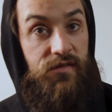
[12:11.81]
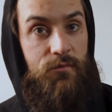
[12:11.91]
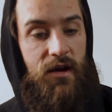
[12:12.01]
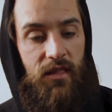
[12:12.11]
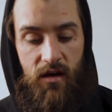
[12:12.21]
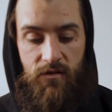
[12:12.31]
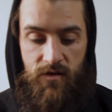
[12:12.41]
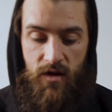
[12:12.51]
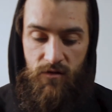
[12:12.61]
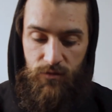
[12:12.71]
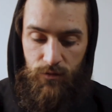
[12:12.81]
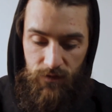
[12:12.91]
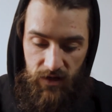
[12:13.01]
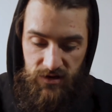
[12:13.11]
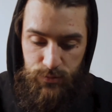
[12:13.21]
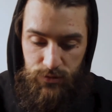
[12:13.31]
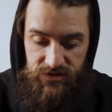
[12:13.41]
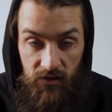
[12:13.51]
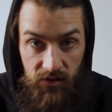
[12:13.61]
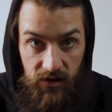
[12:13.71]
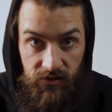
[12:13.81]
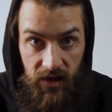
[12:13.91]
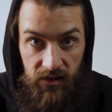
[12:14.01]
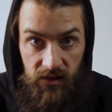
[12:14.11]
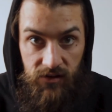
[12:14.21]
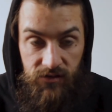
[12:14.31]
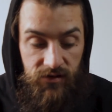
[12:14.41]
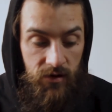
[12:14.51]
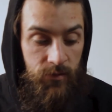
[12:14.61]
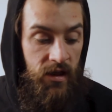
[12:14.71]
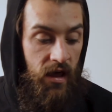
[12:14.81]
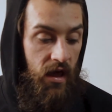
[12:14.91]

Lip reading: of my life for sketchbooks. That is that, ladies and gentlemen.